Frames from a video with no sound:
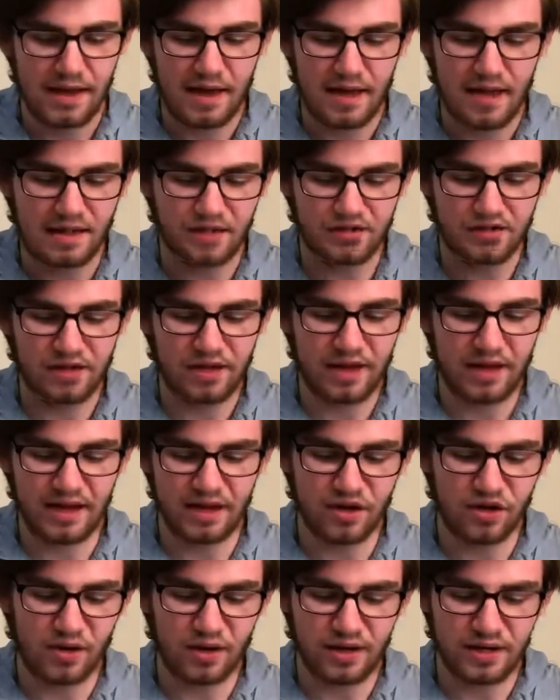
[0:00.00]
and so they had
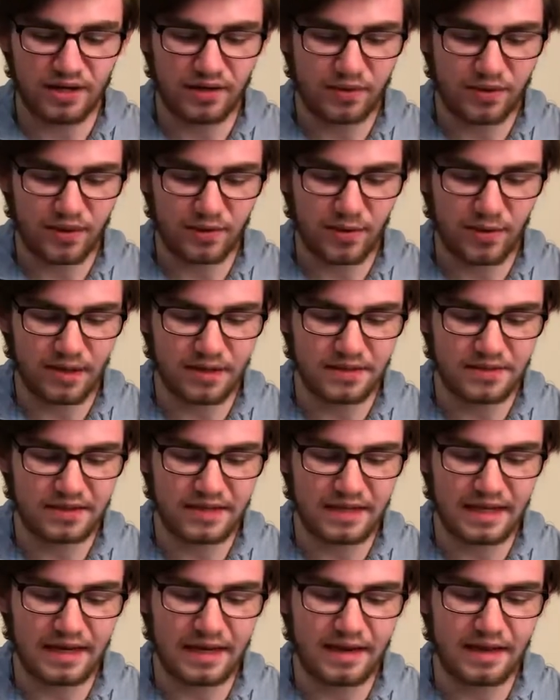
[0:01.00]
no idea where he was.
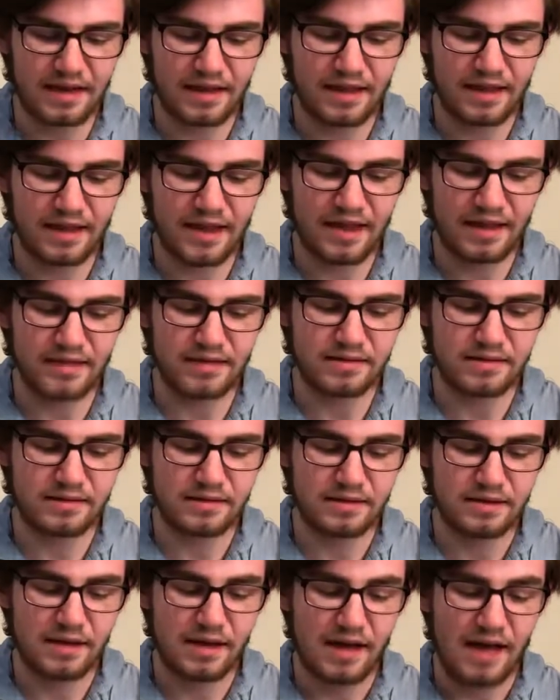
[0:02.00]
And then
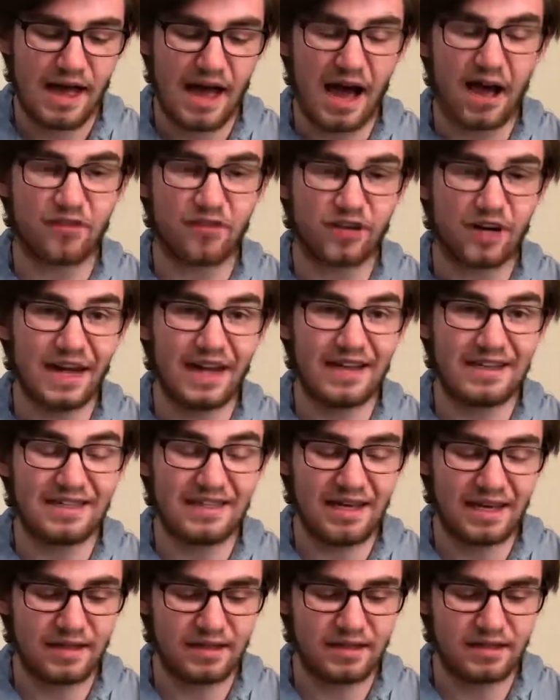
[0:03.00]
after 8
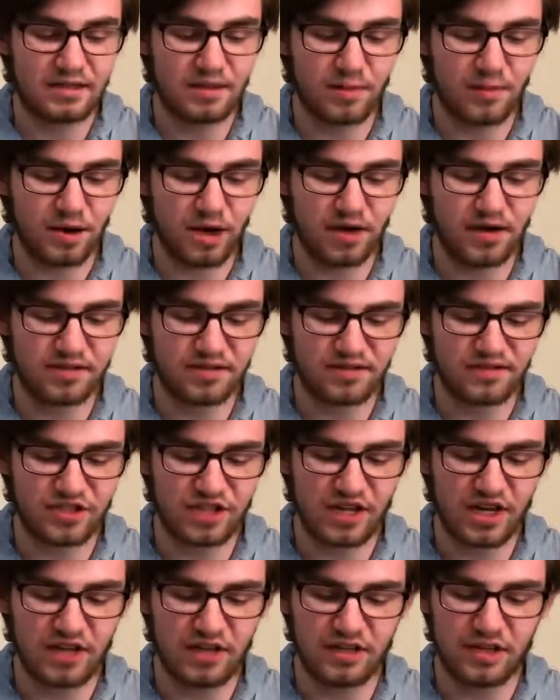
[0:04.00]
days, the bodies of
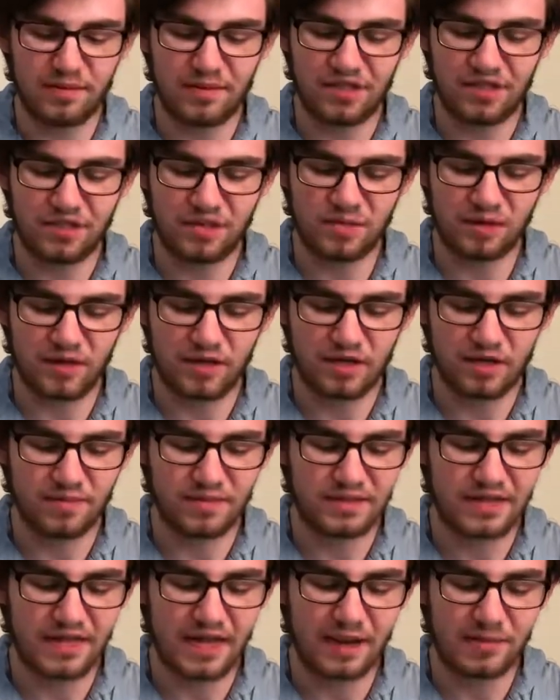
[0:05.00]
Shelley and Mr. Williams
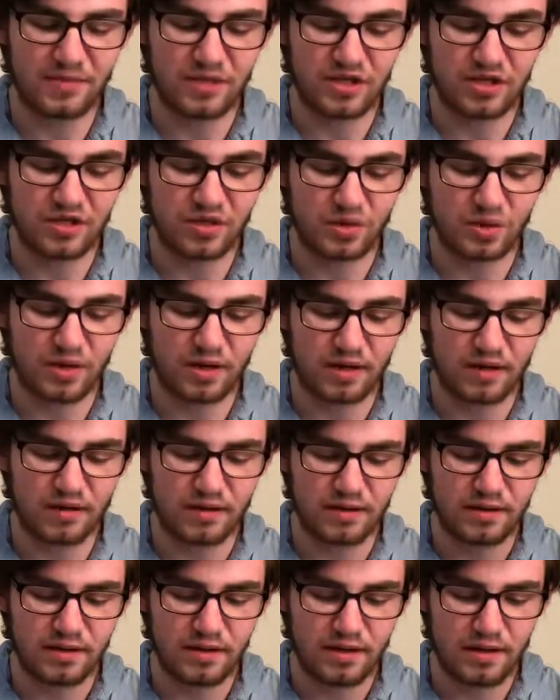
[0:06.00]
came to shore,
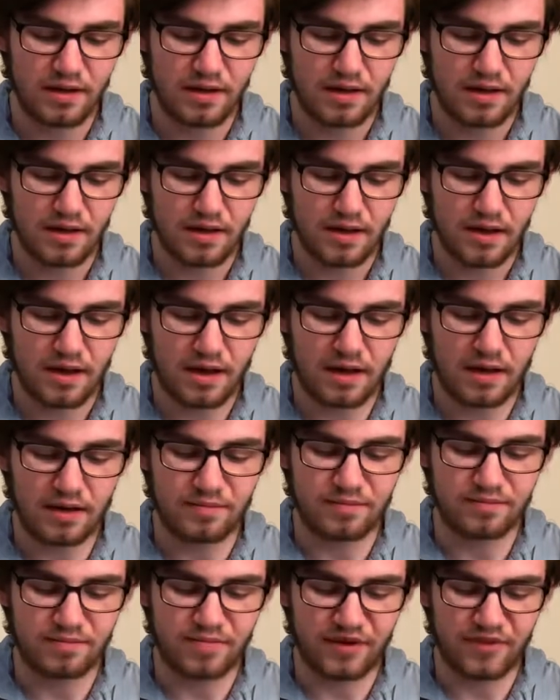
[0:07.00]

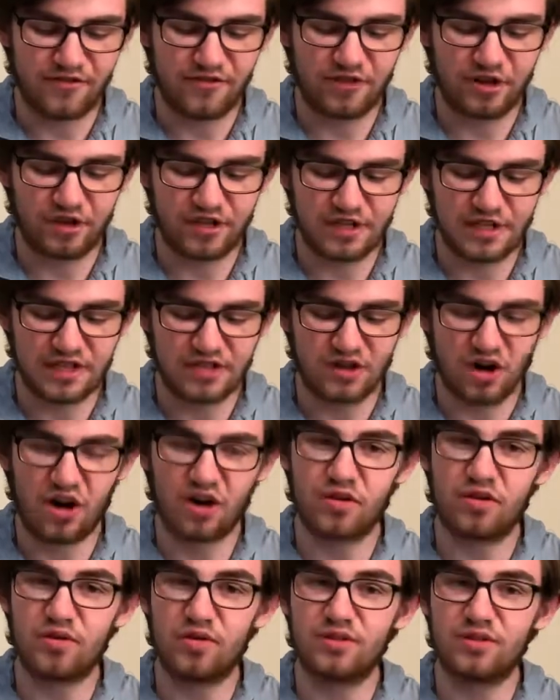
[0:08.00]
but first his
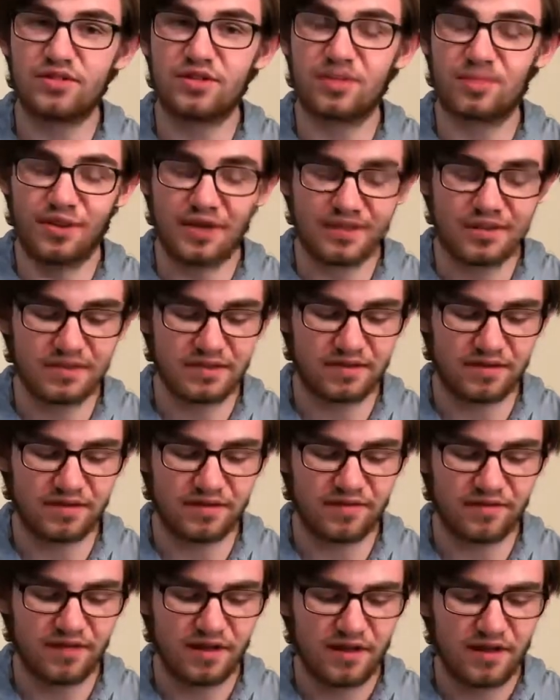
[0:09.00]
articles or pieces of
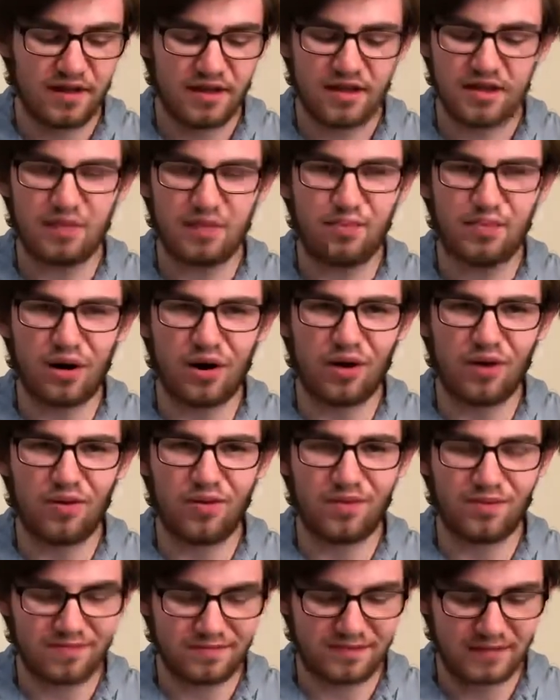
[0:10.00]
the boat
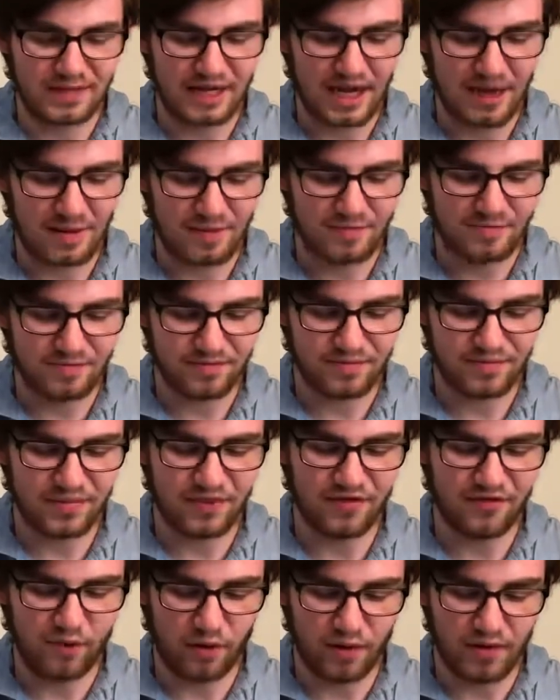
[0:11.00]
came
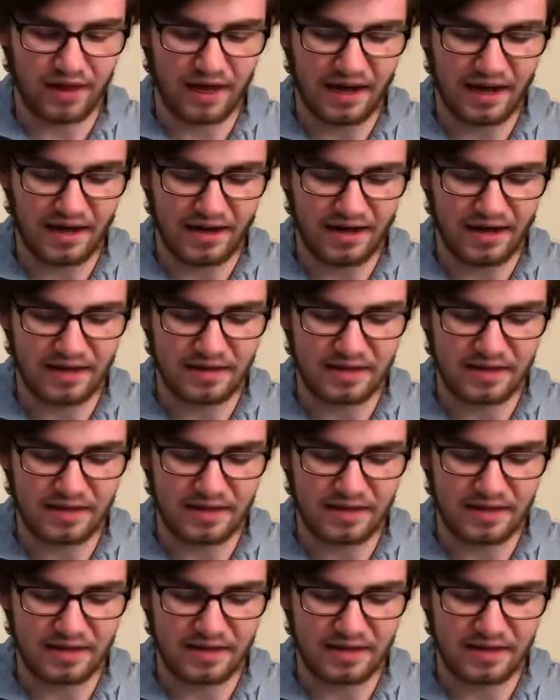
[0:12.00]
before that,